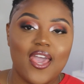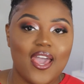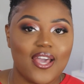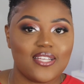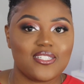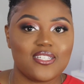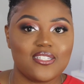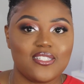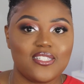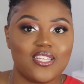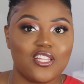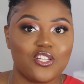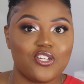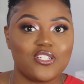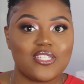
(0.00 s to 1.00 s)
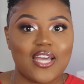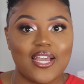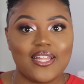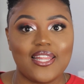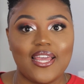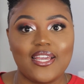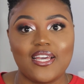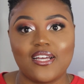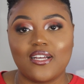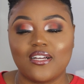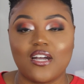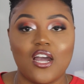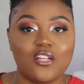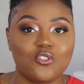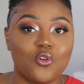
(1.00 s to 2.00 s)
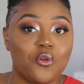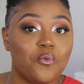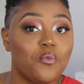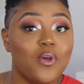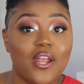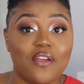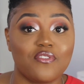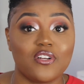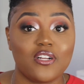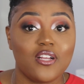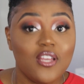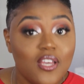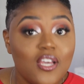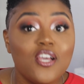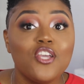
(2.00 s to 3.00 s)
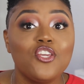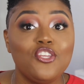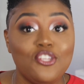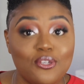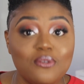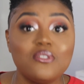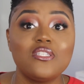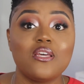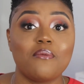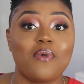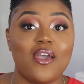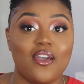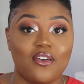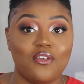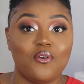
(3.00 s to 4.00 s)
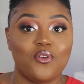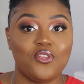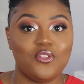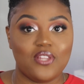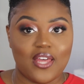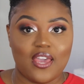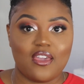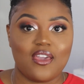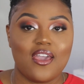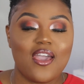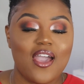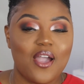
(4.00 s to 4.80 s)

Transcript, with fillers: as concealers highlight contour whatever Use them how you like.